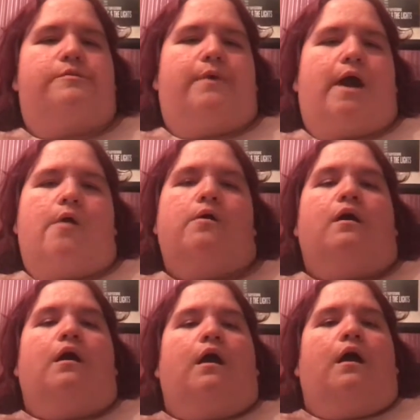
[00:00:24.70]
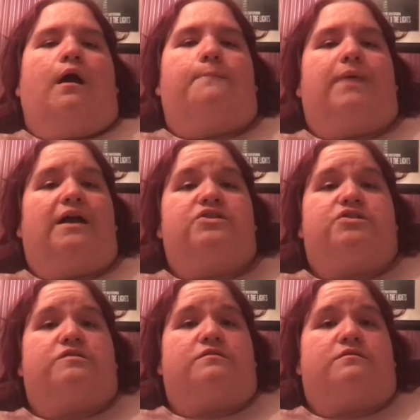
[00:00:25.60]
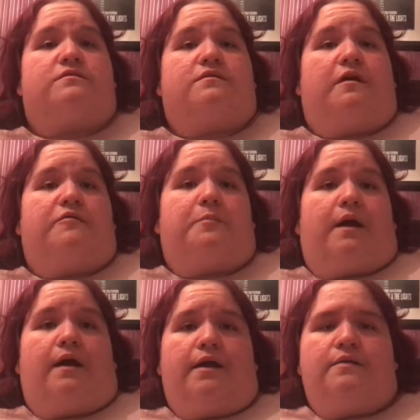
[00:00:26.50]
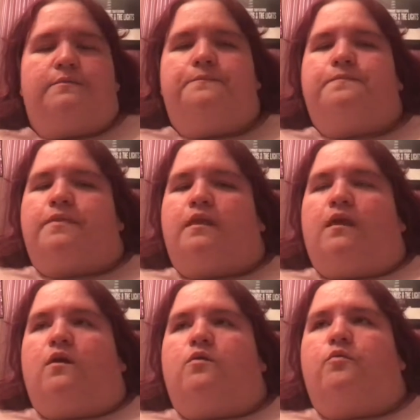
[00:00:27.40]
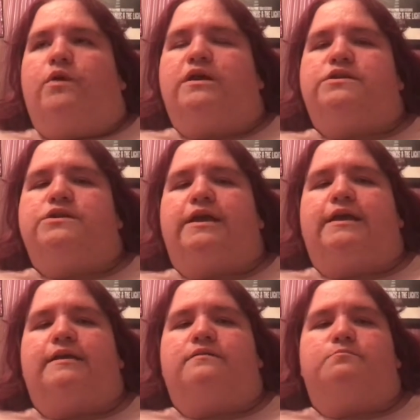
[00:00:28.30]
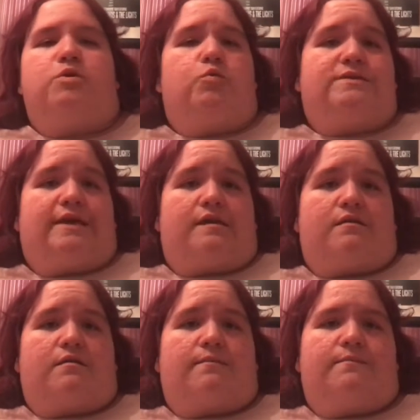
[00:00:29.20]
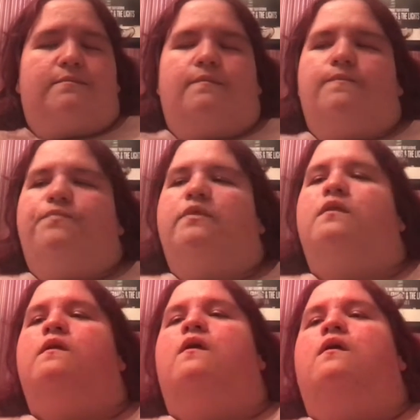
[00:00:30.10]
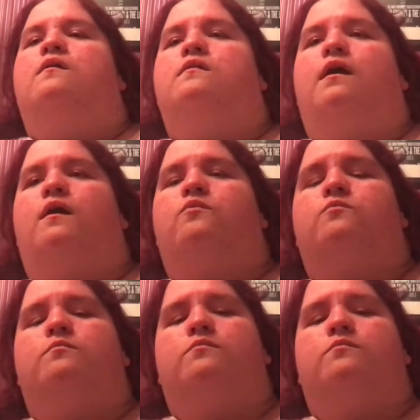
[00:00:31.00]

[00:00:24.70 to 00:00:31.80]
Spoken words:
you about a passion of mine, which is music. Now,